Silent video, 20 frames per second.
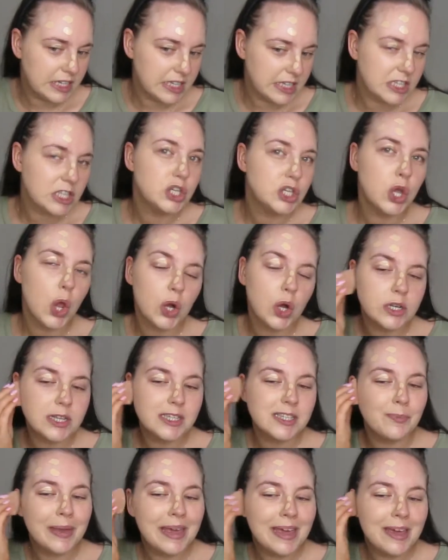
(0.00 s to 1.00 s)
It's not
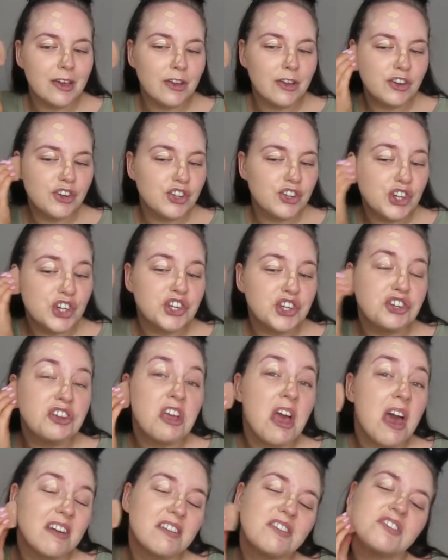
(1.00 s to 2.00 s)
disappeared just
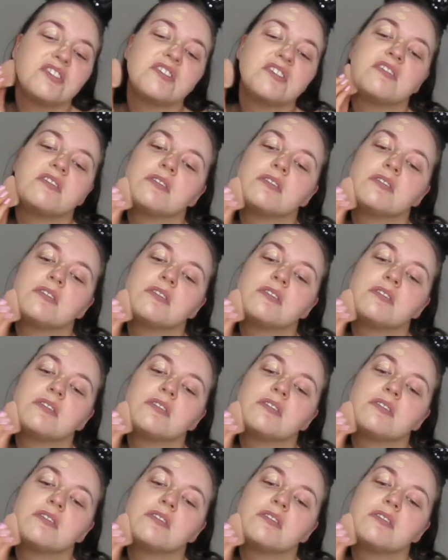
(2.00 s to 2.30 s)
yet.